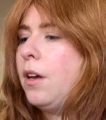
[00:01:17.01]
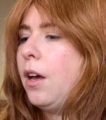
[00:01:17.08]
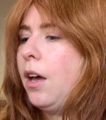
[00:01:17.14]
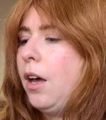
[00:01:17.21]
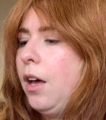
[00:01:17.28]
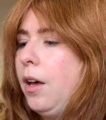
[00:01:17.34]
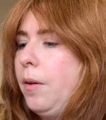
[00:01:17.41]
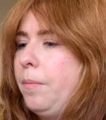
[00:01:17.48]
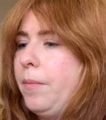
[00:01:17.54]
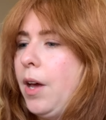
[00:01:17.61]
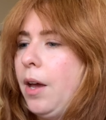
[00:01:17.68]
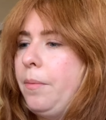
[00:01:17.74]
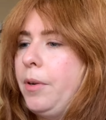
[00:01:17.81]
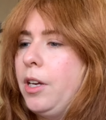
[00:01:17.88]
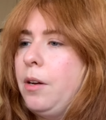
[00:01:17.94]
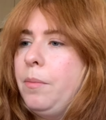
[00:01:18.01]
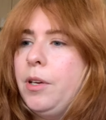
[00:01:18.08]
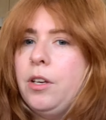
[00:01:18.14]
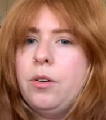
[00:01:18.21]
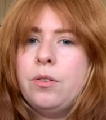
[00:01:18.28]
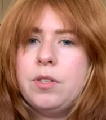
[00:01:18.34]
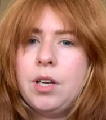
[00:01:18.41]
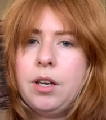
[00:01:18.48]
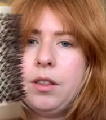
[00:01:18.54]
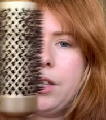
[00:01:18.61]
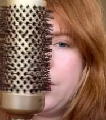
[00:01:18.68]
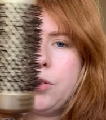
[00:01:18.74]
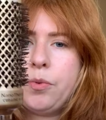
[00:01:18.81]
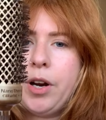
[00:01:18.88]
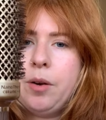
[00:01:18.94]
I'm gonna be using
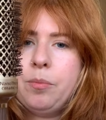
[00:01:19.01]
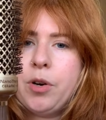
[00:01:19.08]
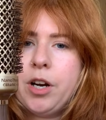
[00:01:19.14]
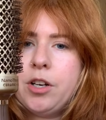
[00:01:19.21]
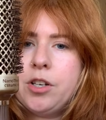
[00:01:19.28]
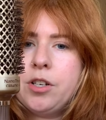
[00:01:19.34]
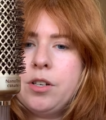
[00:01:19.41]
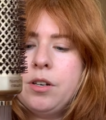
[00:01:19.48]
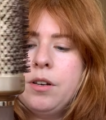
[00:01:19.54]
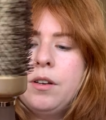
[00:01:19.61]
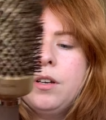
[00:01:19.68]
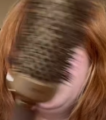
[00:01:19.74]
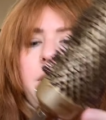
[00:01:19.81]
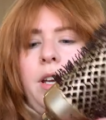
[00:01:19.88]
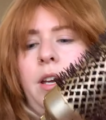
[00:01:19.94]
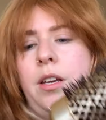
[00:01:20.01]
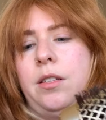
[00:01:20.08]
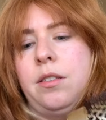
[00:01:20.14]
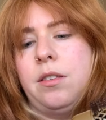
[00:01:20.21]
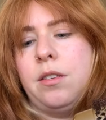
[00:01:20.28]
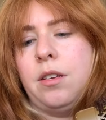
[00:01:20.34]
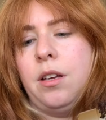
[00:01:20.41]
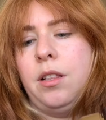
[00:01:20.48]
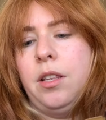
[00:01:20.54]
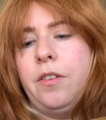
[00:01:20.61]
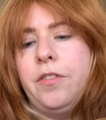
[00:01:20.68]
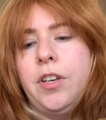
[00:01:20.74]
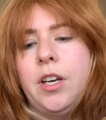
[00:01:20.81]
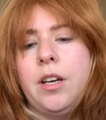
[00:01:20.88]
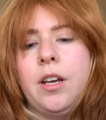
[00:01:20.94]
this round brush. It's
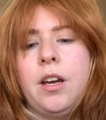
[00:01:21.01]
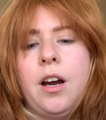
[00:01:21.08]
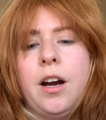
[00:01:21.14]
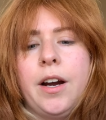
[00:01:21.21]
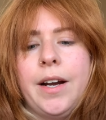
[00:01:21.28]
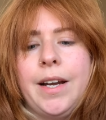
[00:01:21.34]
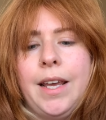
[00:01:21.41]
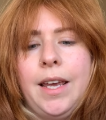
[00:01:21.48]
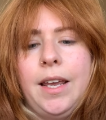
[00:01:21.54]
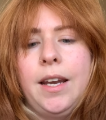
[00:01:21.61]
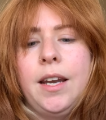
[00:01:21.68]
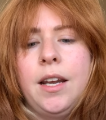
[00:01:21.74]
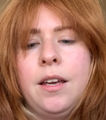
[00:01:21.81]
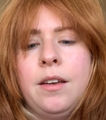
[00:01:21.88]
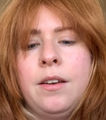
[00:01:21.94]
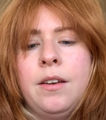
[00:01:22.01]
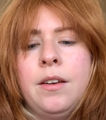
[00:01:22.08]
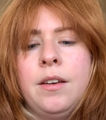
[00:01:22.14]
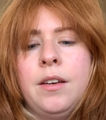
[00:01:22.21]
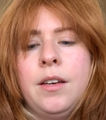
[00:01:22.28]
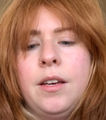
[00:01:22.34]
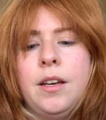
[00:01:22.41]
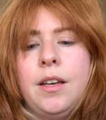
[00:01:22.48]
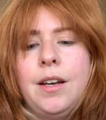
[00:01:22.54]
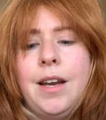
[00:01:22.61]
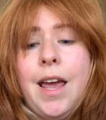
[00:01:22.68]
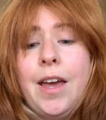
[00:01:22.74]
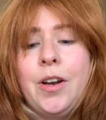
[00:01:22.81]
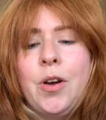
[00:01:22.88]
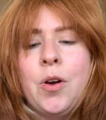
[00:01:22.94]
Olivia Garden
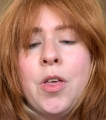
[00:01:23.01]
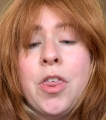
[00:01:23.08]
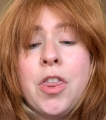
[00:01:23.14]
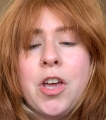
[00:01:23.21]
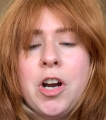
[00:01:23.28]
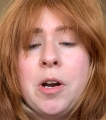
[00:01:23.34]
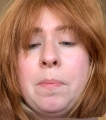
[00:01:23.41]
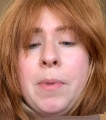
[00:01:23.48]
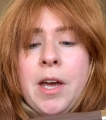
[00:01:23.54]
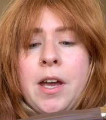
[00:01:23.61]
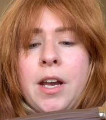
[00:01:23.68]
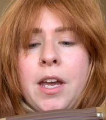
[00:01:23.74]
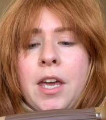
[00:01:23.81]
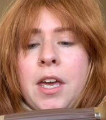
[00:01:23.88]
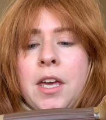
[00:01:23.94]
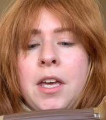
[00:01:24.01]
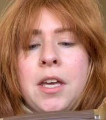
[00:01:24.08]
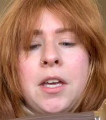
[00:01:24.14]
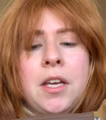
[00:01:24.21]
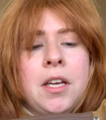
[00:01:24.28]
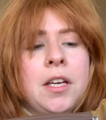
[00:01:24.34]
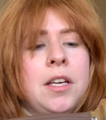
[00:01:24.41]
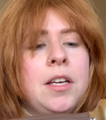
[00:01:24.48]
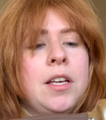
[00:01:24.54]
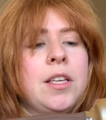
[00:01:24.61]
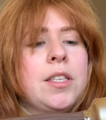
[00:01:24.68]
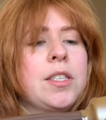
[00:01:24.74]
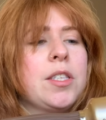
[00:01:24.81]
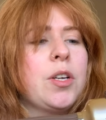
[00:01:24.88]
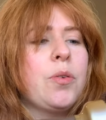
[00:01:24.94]
Nanothermic
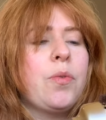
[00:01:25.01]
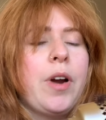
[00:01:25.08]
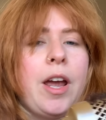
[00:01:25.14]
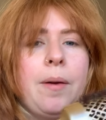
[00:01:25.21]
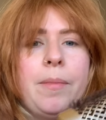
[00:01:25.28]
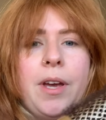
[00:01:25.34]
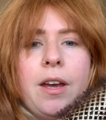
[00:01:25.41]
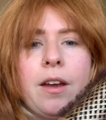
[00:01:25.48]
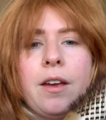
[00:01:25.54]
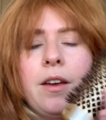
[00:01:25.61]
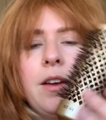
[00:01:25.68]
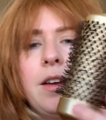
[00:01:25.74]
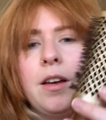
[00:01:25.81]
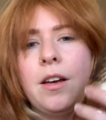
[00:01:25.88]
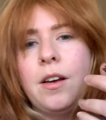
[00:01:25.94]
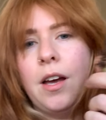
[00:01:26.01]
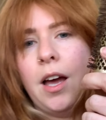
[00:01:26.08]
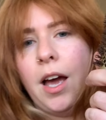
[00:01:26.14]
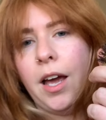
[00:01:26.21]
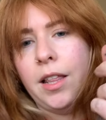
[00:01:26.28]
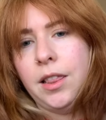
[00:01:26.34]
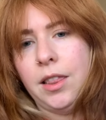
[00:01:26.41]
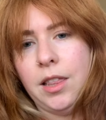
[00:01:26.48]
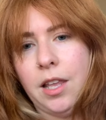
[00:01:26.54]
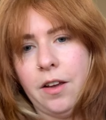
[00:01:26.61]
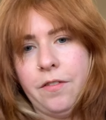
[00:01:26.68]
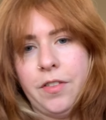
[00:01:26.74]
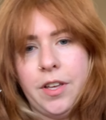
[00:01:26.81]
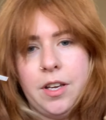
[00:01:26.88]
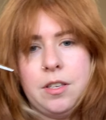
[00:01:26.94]
Ceramic. I
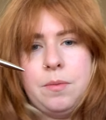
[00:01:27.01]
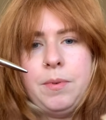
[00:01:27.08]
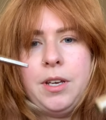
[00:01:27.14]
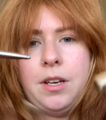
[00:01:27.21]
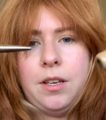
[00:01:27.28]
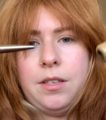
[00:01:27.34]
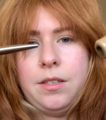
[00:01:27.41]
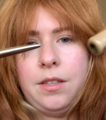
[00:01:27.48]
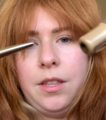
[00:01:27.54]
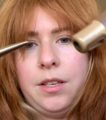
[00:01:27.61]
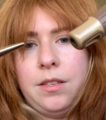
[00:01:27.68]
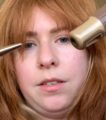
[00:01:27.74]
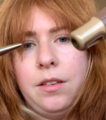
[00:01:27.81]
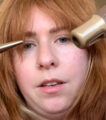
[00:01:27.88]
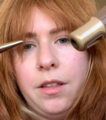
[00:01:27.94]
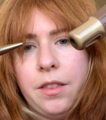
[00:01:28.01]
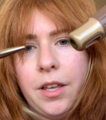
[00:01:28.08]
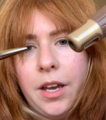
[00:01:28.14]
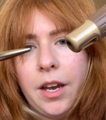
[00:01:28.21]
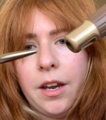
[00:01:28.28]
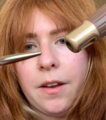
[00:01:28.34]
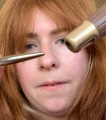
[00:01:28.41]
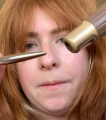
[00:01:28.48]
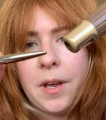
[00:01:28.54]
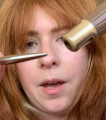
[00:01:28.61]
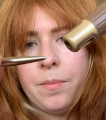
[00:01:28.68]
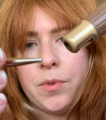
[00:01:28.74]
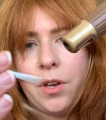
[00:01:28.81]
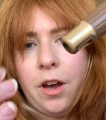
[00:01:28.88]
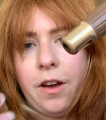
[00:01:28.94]
love this because this little thing
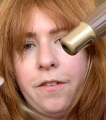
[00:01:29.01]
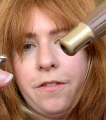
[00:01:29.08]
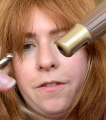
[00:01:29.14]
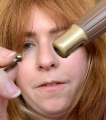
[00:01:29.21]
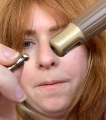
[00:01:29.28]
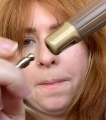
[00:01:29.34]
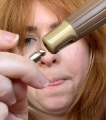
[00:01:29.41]
comes off.